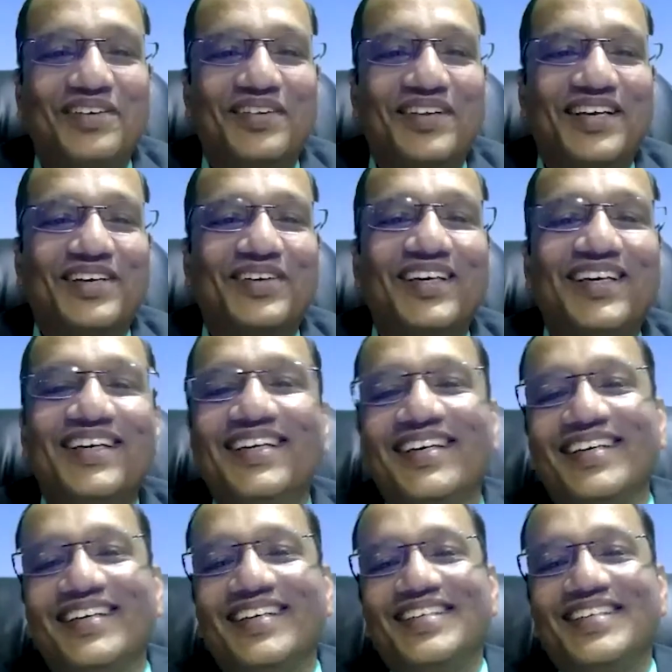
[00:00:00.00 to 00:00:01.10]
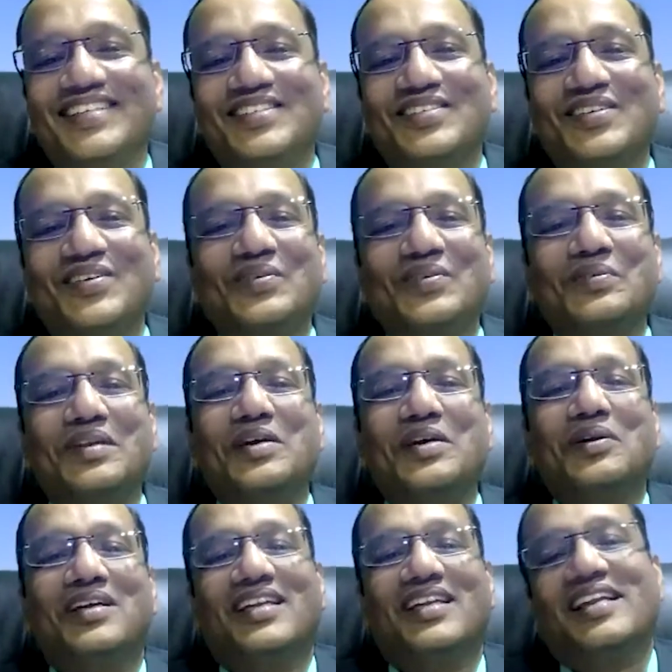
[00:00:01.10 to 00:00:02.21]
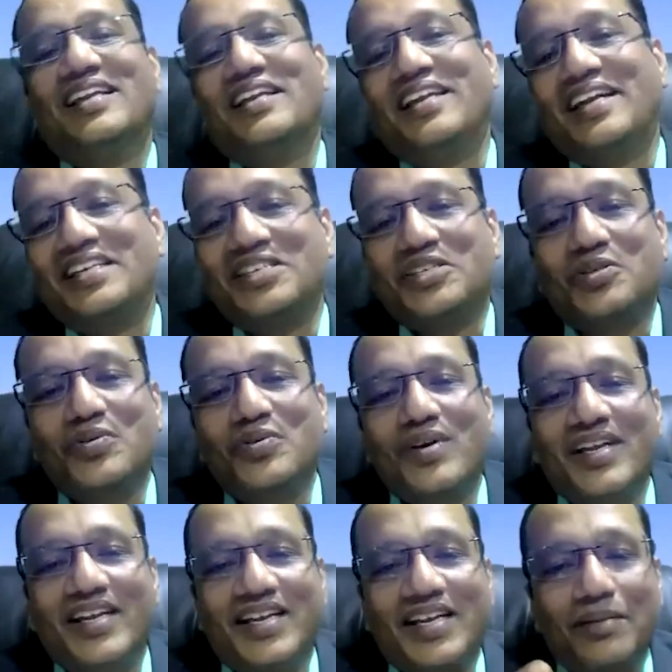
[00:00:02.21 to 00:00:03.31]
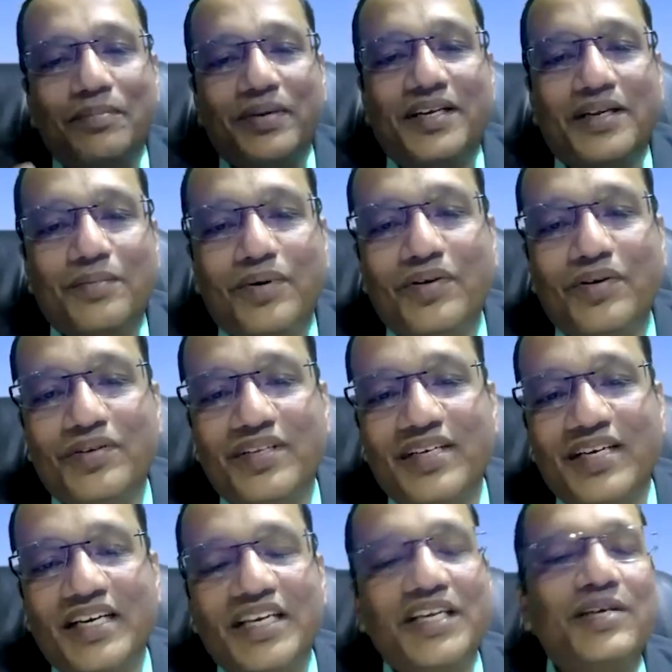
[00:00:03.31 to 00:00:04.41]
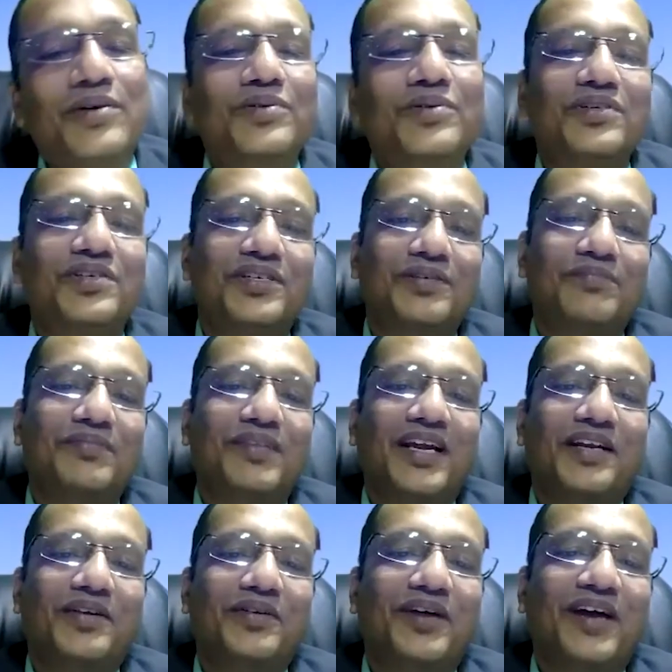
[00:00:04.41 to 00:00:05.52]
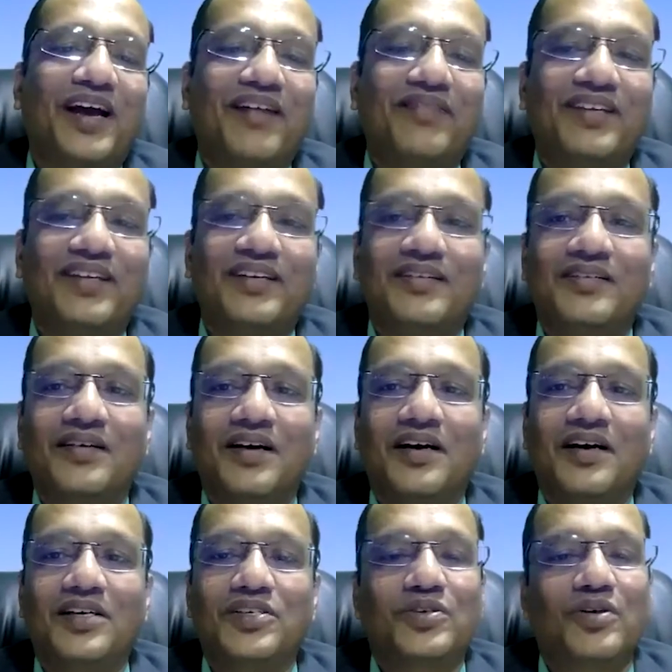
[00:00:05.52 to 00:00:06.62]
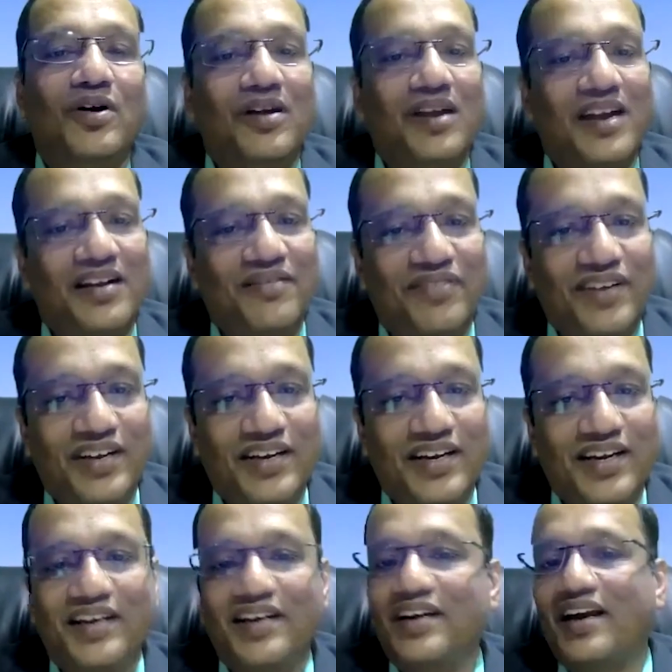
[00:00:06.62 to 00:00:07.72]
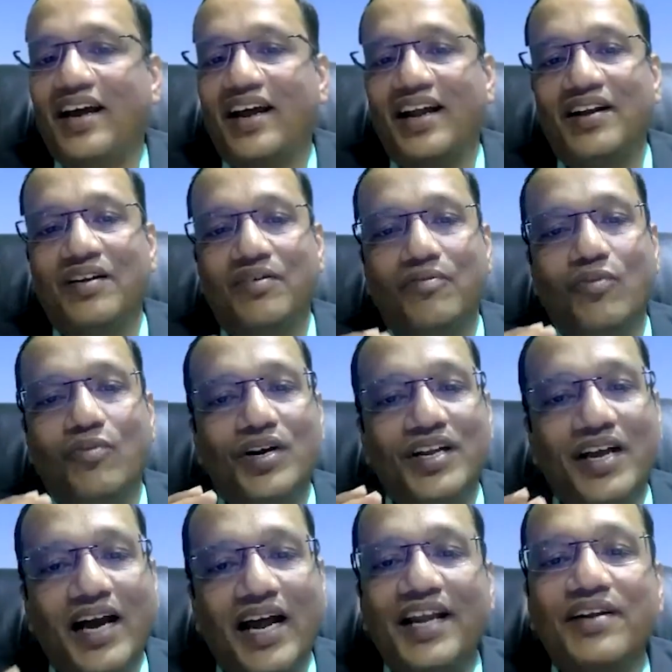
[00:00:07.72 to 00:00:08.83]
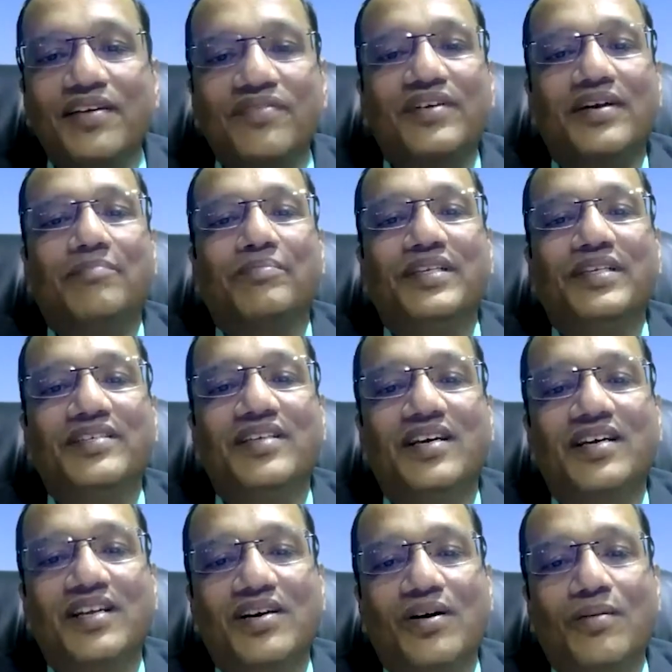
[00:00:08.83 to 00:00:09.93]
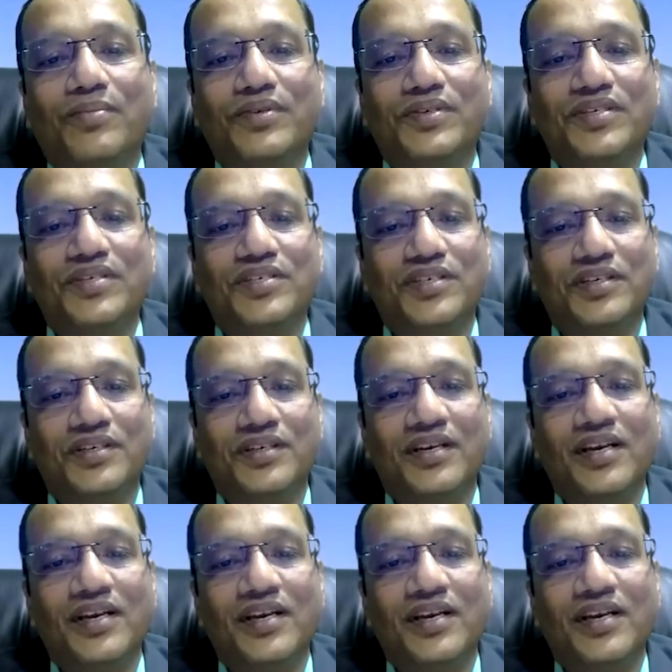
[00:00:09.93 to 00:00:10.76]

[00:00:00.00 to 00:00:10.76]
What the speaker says: you, Nicola. So, Nicola, let us know a little bit about the ecosystem that you have in Scotland FinTech and what kind of companies are a composition,